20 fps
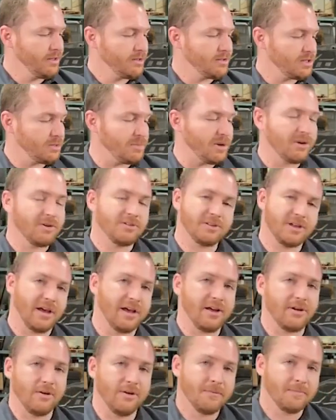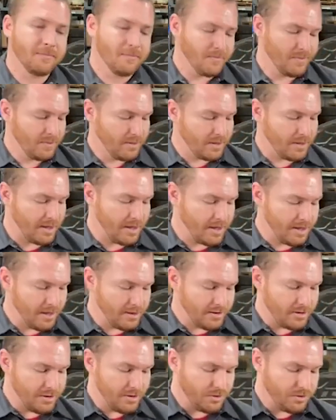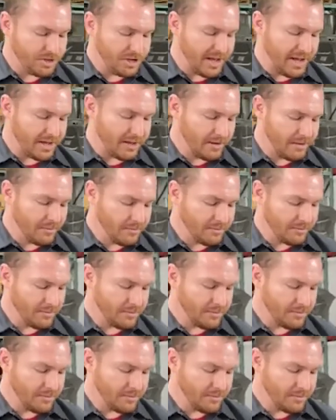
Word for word: spare tire and your jack.